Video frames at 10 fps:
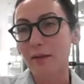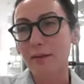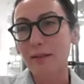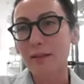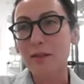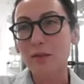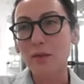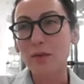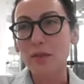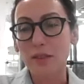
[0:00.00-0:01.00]
these
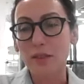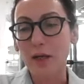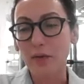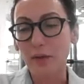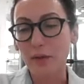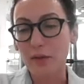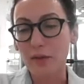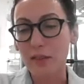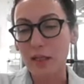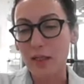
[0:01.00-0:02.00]
two
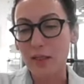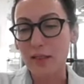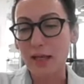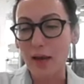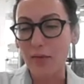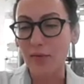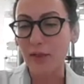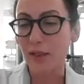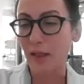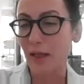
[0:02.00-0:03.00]
scenarios as
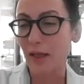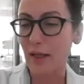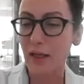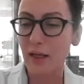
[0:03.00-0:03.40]
having a